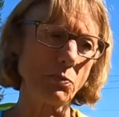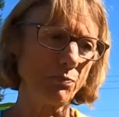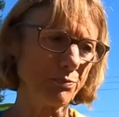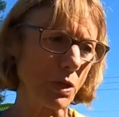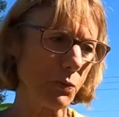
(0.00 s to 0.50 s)
we
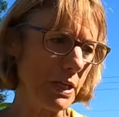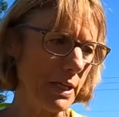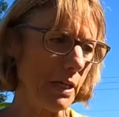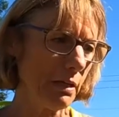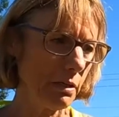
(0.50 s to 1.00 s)

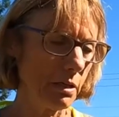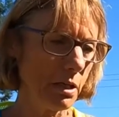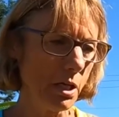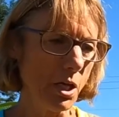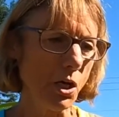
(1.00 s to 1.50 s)
we
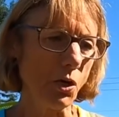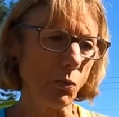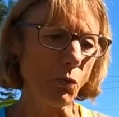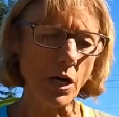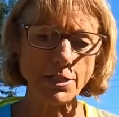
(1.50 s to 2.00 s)

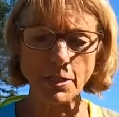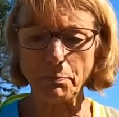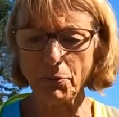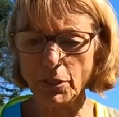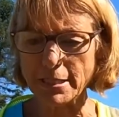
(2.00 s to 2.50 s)
want
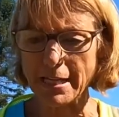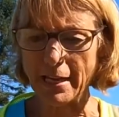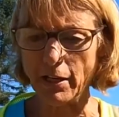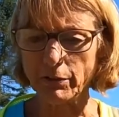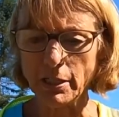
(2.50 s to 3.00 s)
to put
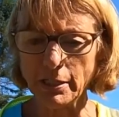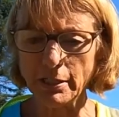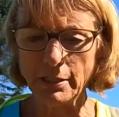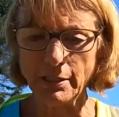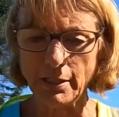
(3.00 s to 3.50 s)
down
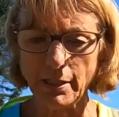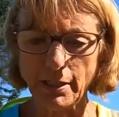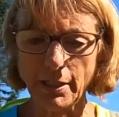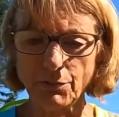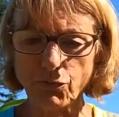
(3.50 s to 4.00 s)

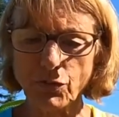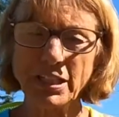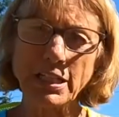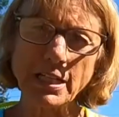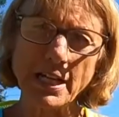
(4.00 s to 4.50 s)
a
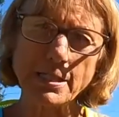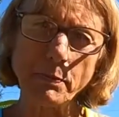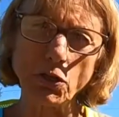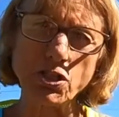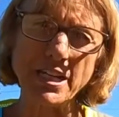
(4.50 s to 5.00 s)
really
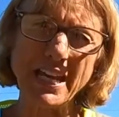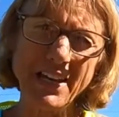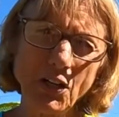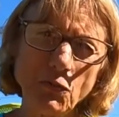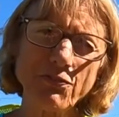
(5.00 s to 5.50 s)
nice mulch to
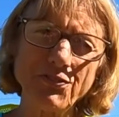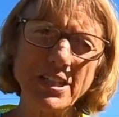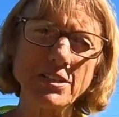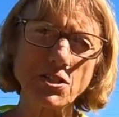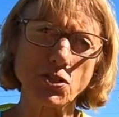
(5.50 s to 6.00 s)
help
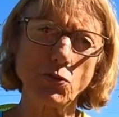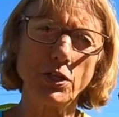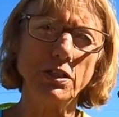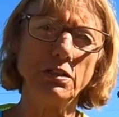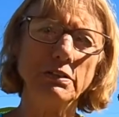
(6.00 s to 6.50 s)
feed the
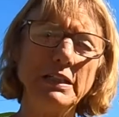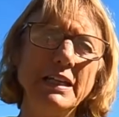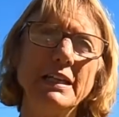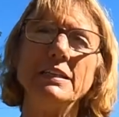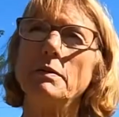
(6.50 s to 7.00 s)
soil.
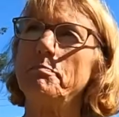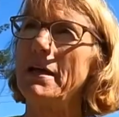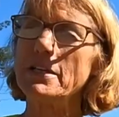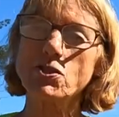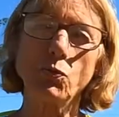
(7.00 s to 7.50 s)
And the
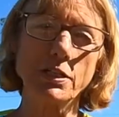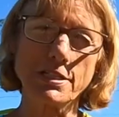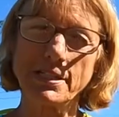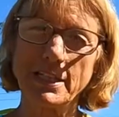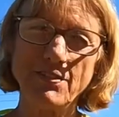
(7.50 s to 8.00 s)
best
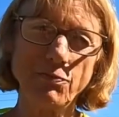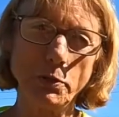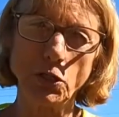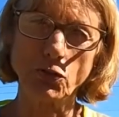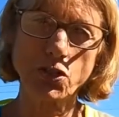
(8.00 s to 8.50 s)
one is leaf
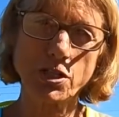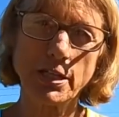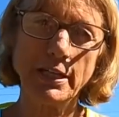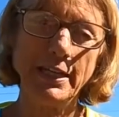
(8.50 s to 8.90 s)
mulch.